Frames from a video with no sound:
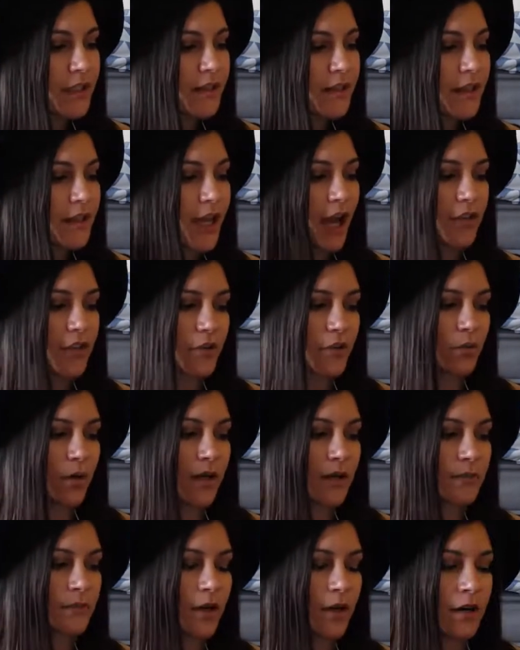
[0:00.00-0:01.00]

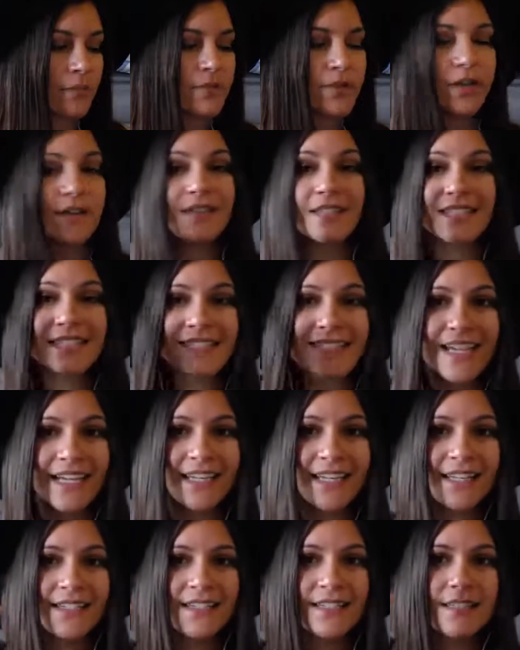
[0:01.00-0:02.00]
The
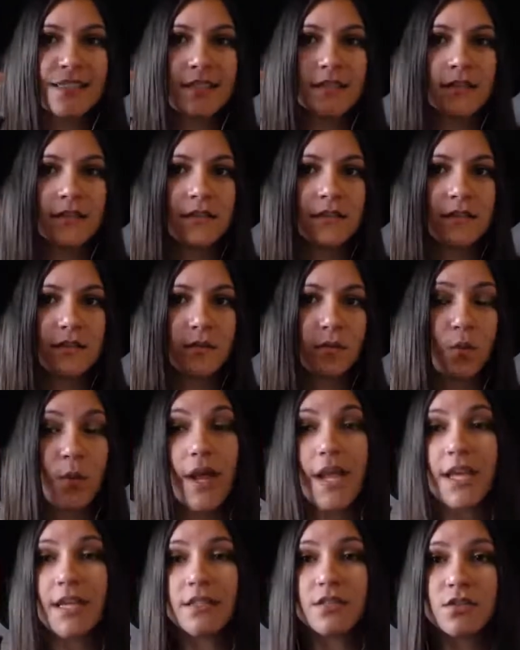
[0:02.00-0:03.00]
second
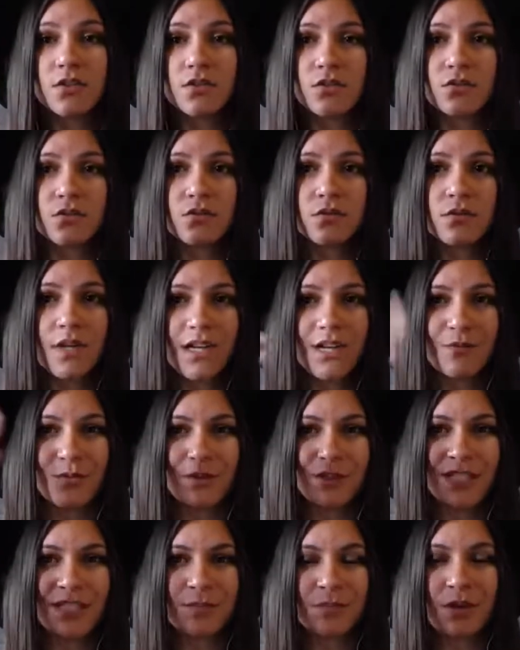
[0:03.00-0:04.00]
way to kind of
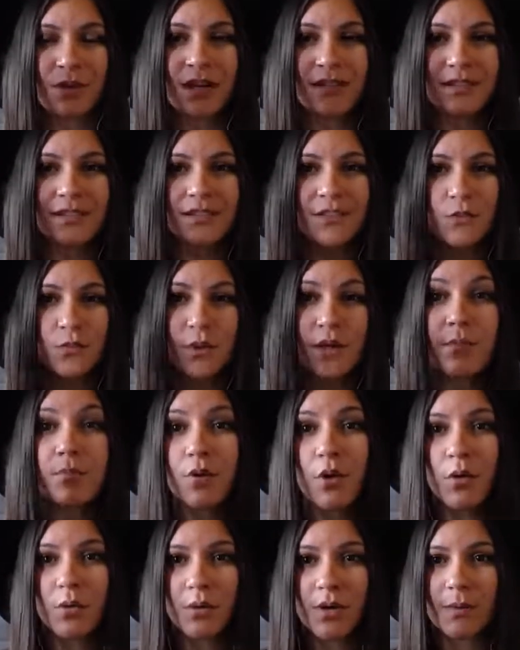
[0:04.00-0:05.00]
release blocks is to
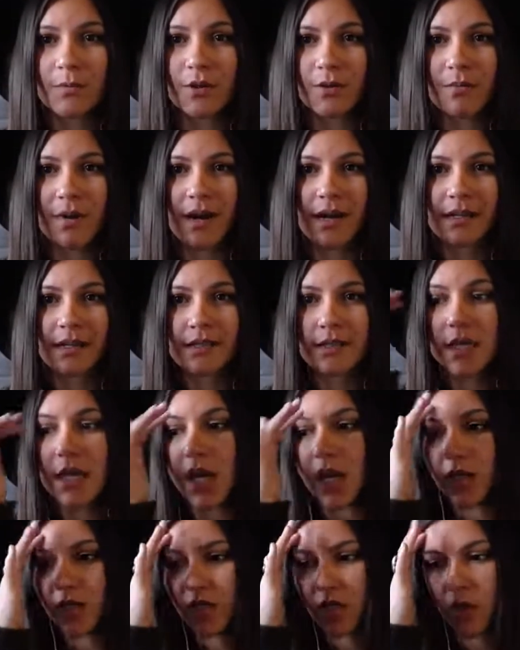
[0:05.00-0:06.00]
reprogram your mind.
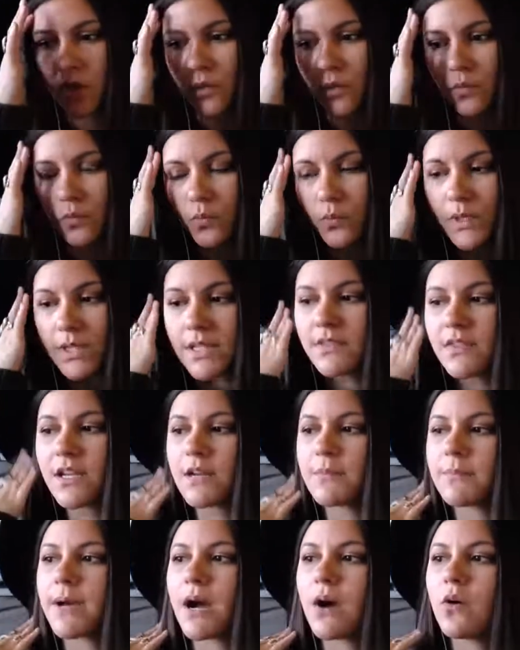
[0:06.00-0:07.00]
So really
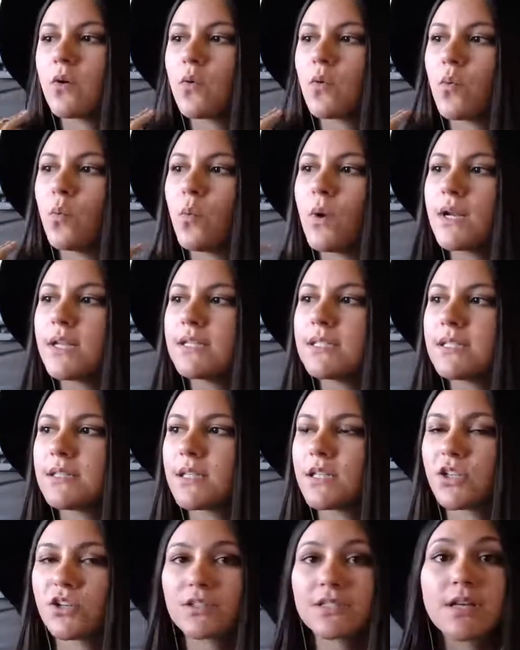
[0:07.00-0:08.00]
think about, what is it
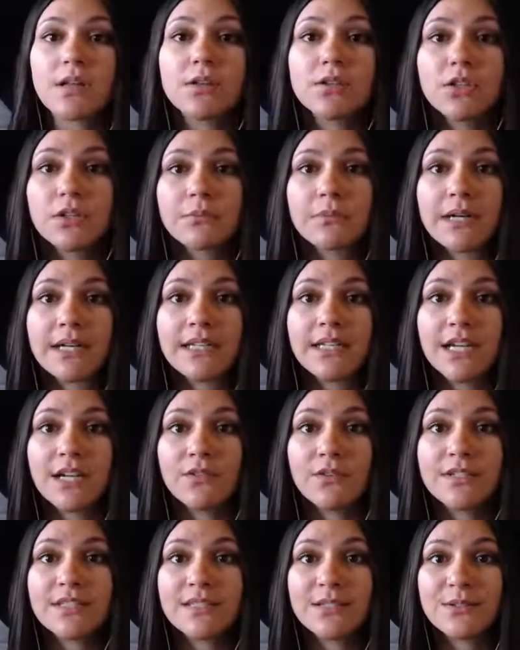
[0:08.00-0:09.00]
that you're telling your mind
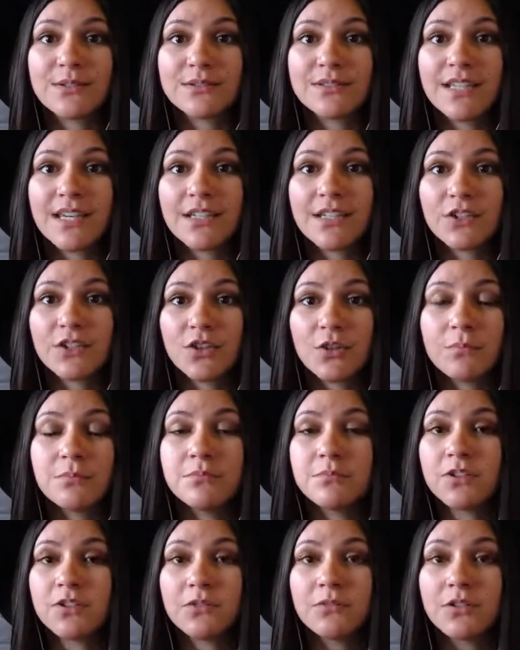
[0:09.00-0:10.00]
every single day?
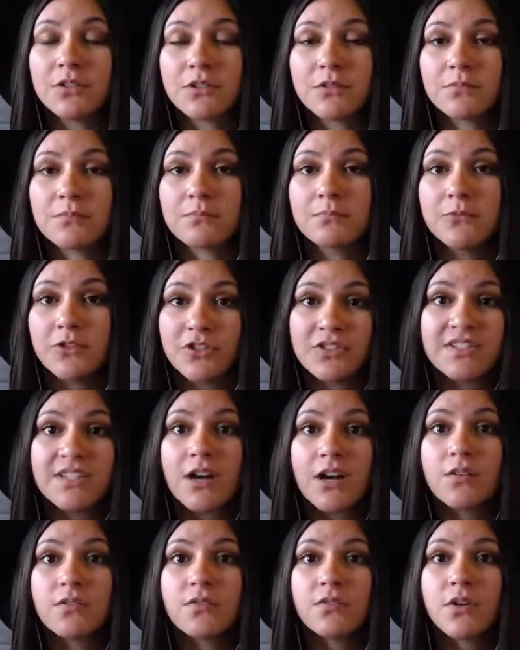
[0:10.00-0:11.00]

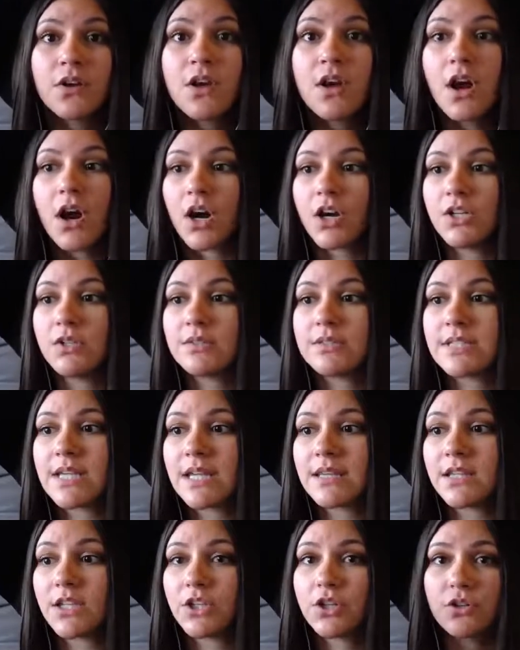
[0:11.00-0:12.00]
Yourself. Are you
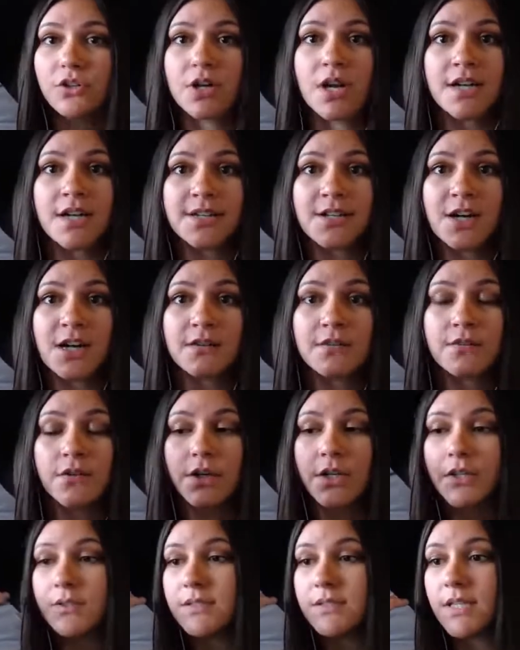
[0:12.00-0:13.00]
saying that you're not enough? Are
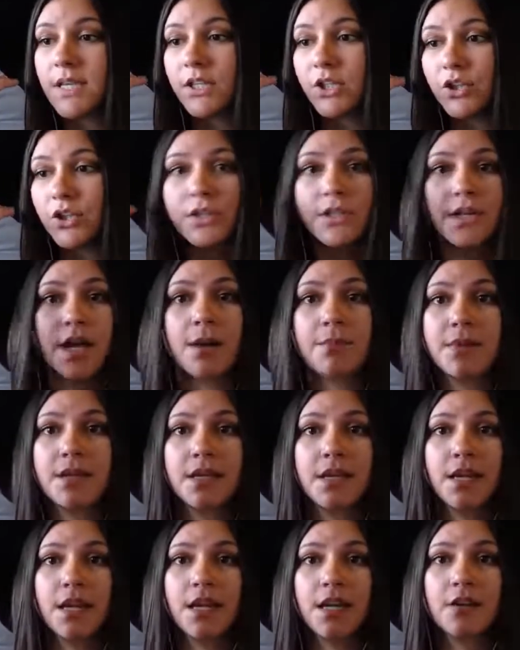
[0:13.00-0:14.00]
you saying you're not
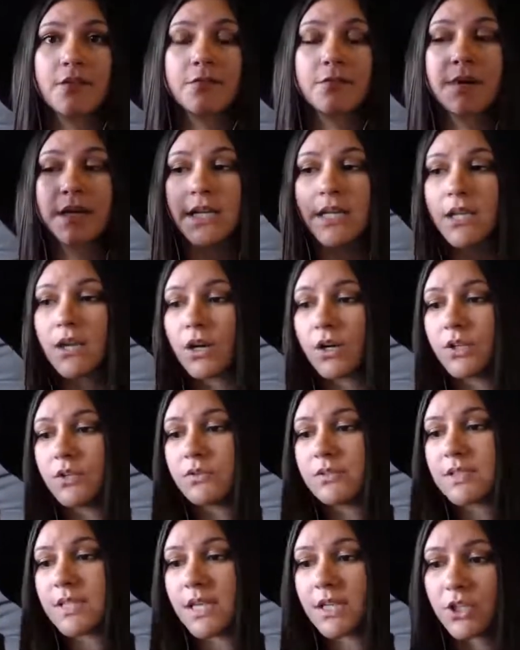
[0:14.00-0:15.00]
making enough money? Are you
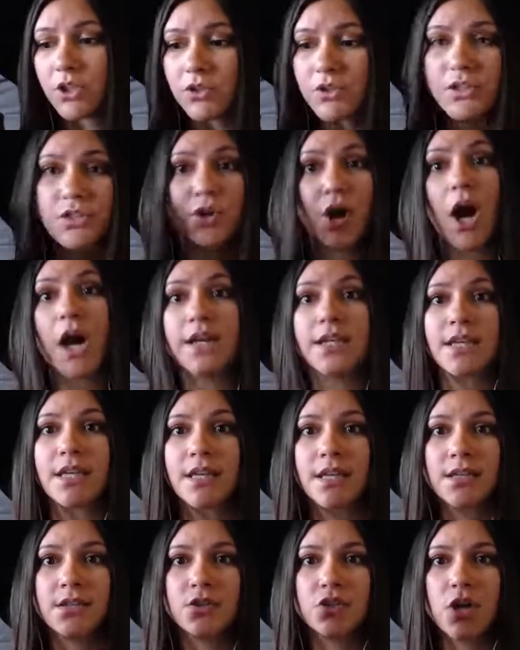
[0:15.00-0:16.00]
saying you're not
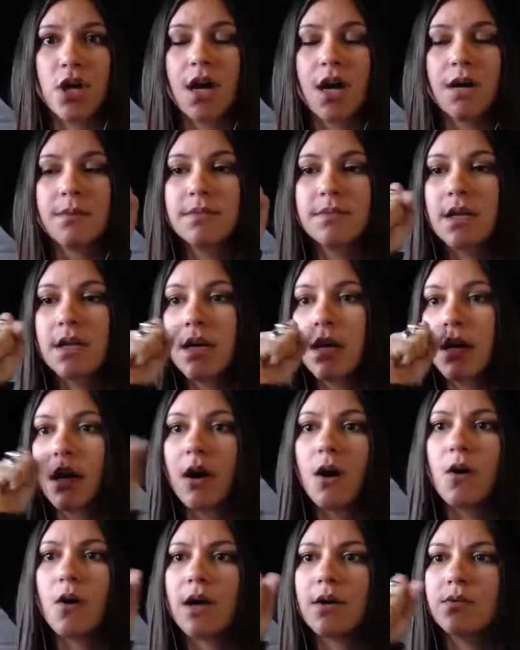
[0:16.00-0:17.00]
getting jobs?
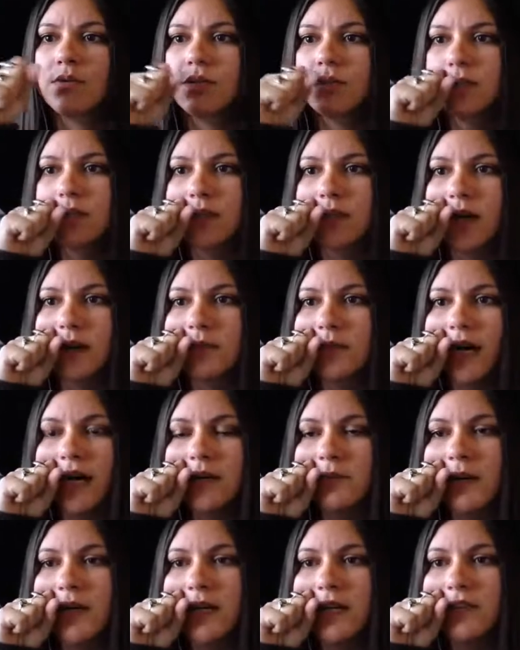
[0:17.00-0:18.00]
Oh, I'm not
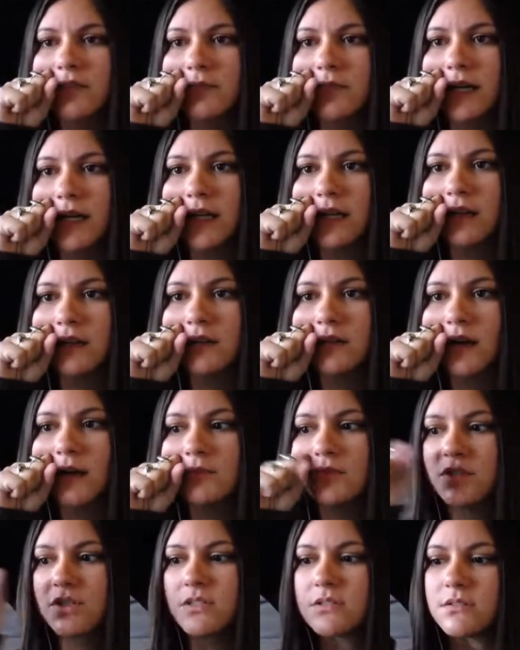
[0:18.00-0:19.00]
going to make enough money.
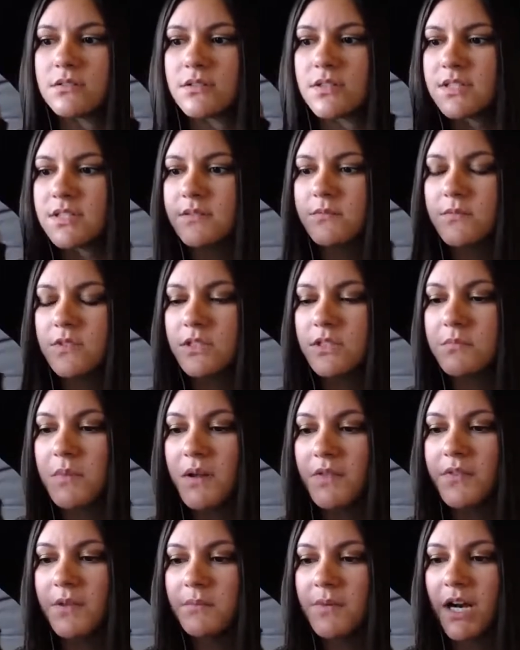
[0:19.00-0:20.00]
This
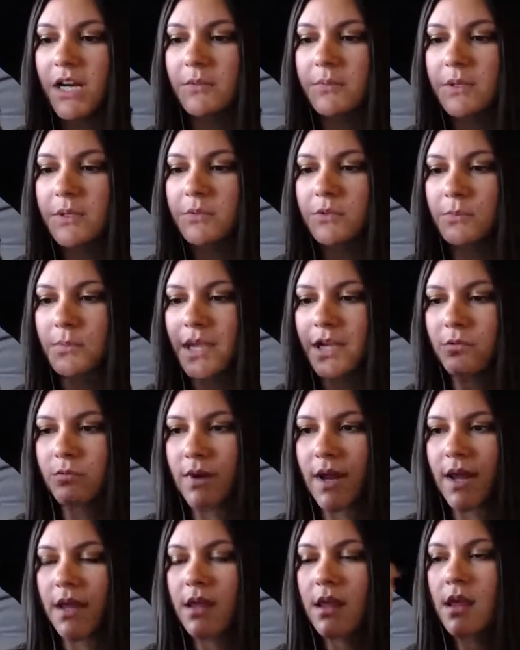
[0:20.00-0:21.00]
month I'm not going to be able to make
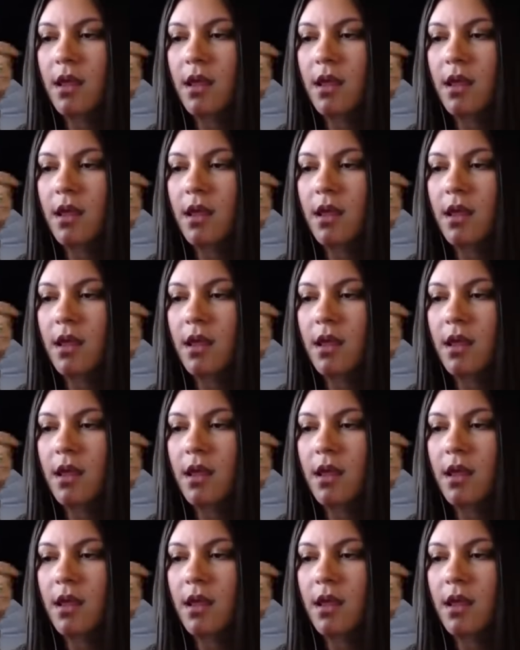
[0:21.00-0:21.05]
rent.